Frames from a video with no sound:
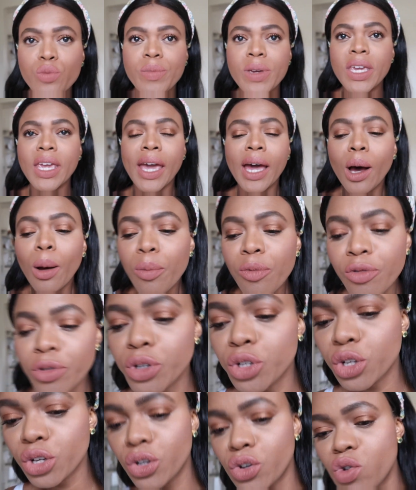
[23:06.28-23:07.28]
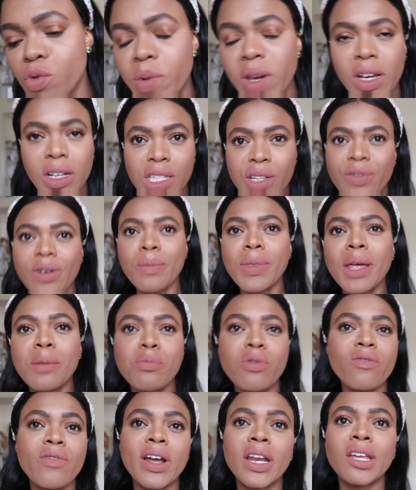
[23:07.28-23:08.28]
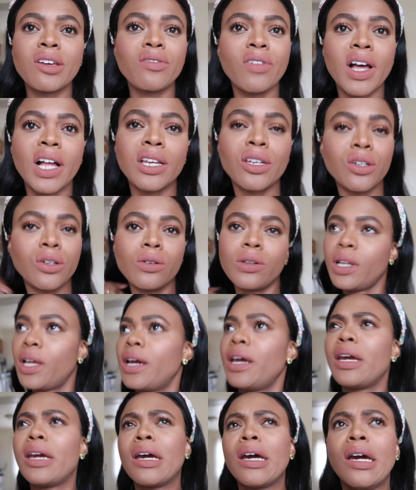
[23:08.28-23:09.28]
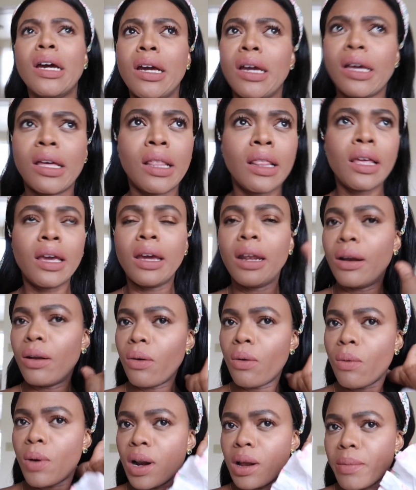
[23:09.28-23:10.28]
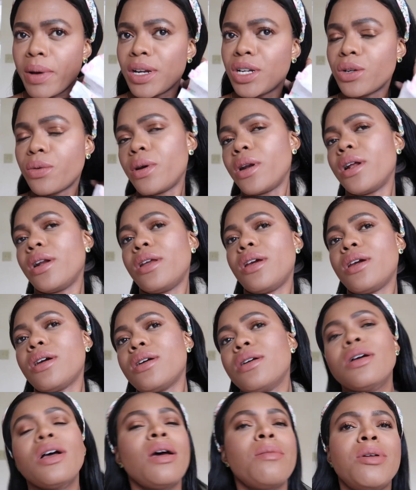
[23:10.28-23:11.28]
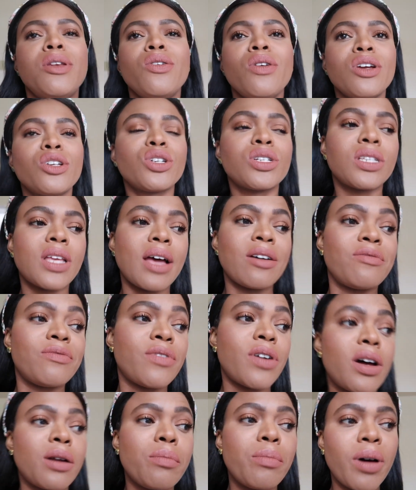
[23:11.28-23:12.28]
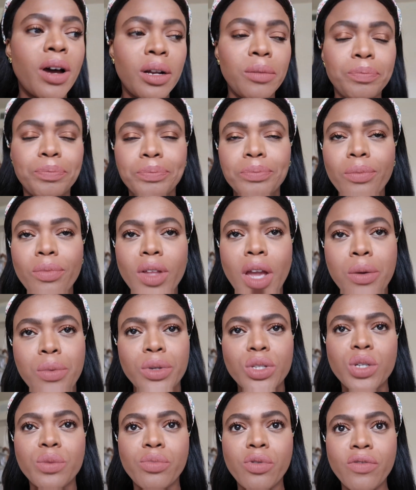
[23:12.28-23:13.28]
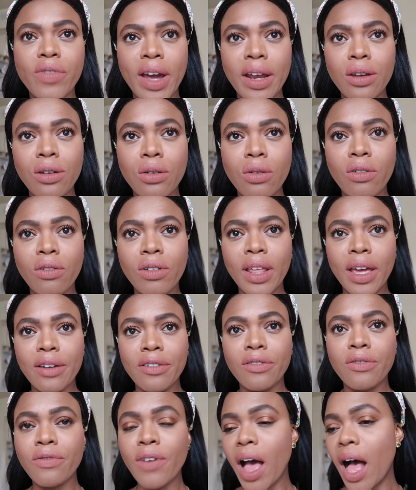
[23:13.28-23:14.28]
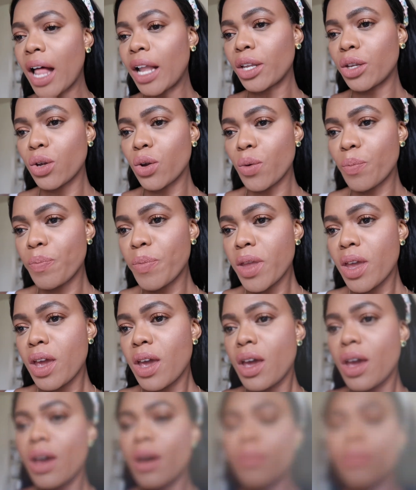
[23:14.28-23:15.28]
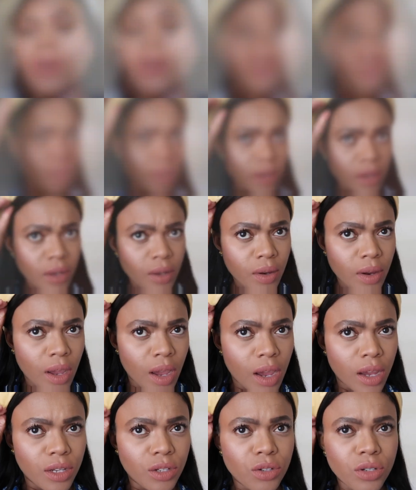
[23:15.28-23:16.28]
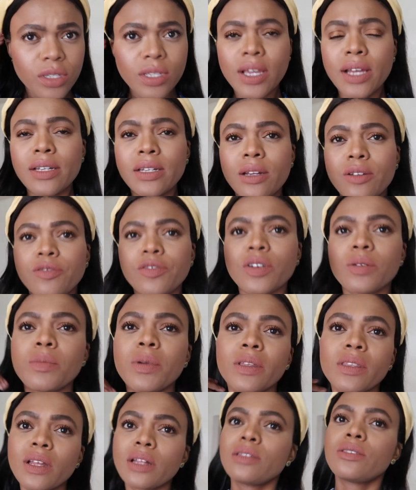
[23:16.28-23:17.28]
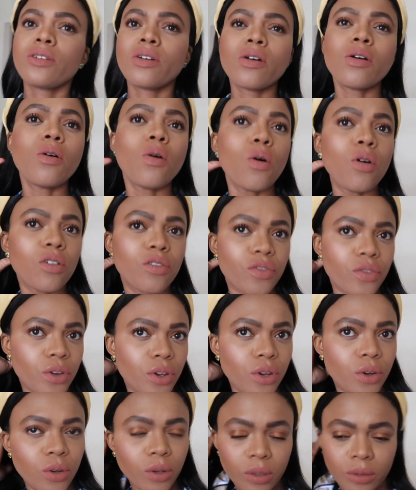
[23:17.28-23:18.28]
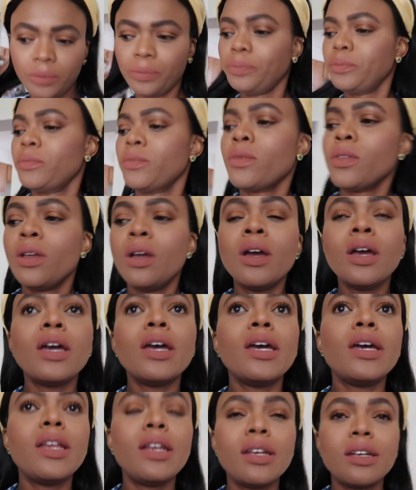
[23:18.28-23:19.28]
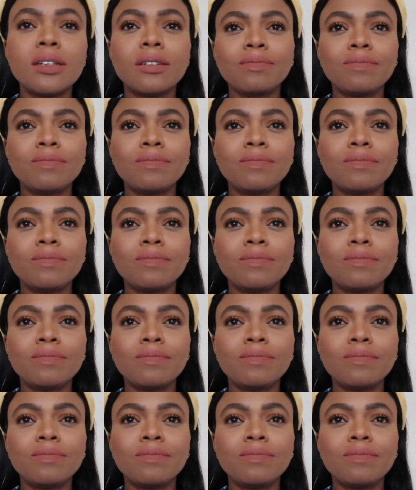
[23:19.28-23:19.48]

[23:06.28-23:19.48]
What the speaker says: be helpful to you, because if I'm not providing value, like, then what am I doing on here? I mean, you could just have fun, but I want to provide, you know, like value. But look, guys, just got done filming that Zara haul for you, and